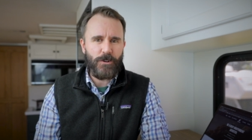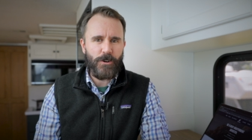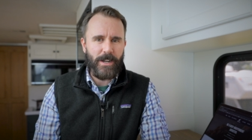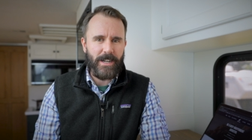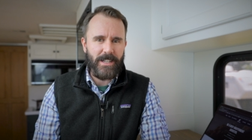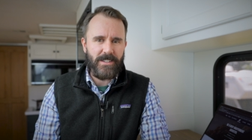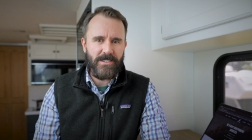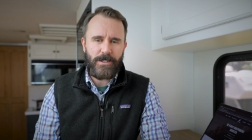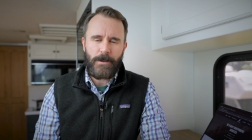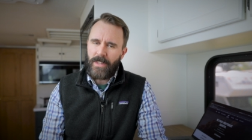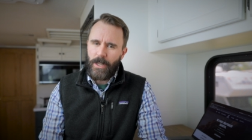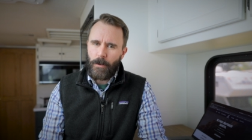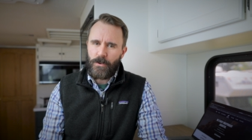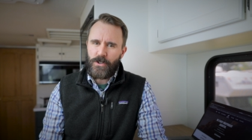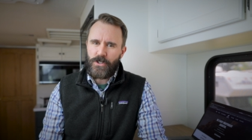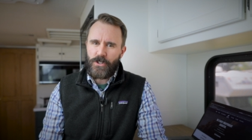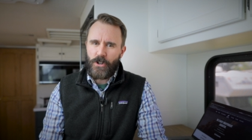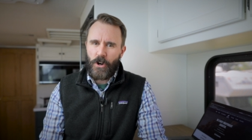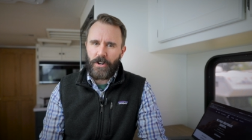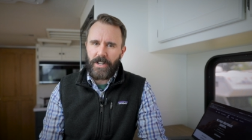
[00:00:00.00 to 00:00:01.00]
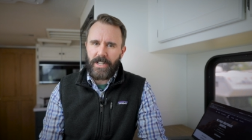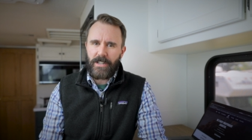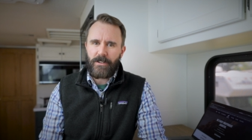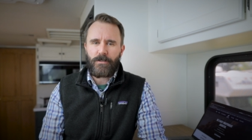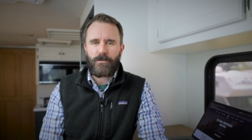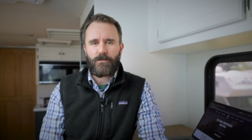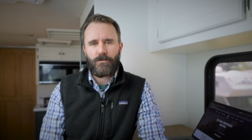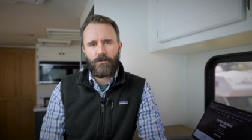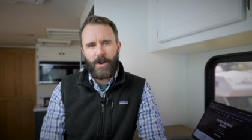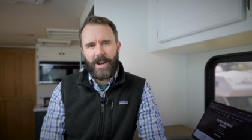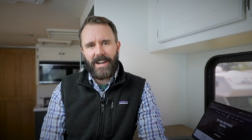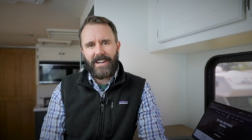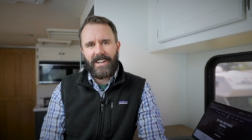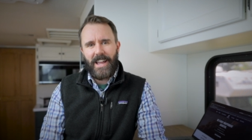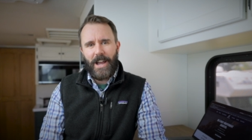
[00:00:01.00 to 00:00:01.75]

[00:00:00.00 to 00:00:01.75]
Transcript: credits. we're starting right